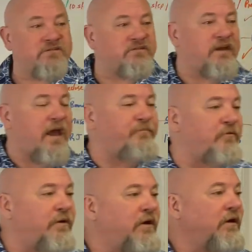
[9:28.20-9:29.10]
just tap
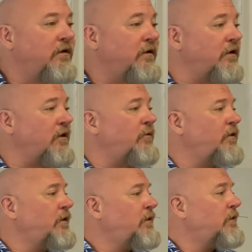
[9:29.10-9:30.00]
them and go.
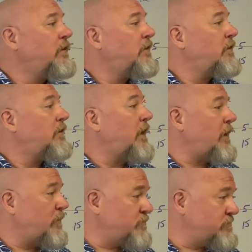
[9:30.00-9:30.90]
A
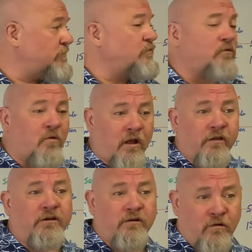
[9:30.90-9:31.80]
lot goes into a
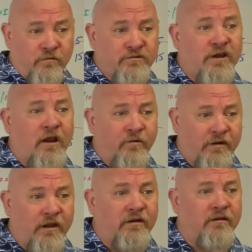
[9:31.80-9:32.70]
quality Kohler shower,
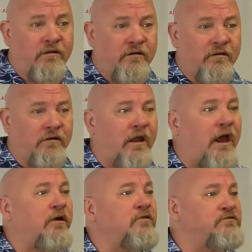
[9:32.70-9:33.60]
doesn't it? A
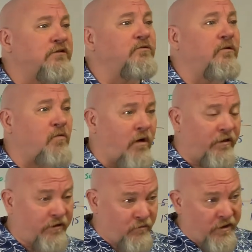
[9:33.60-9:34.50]
lot goes into a
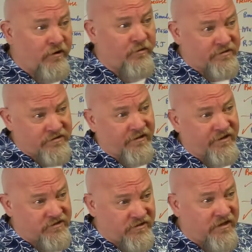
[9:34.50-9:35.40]
quality window
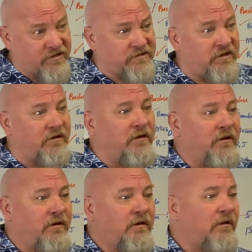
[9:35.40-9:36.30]
installation, doesn't it?
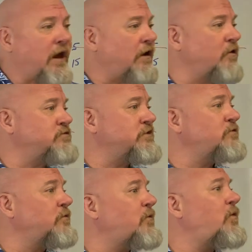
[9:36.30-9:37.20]
A lot goes into
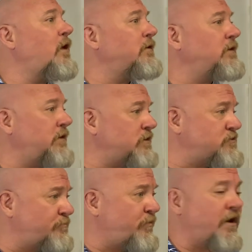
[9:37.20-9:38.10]
a quality
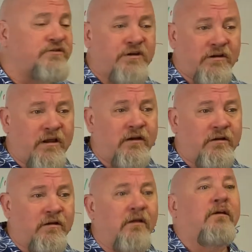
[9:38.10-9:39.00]
kitchen project, doesn't it?
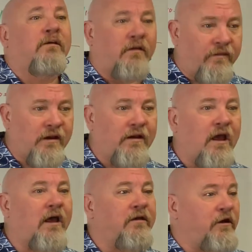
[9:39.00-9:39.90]
And they
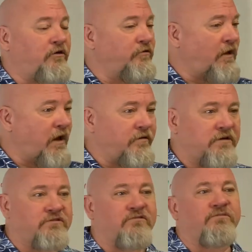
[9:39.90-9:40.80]
nod, and you're done. That's
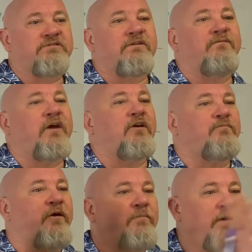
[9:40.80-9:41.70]
a 3-step value bump,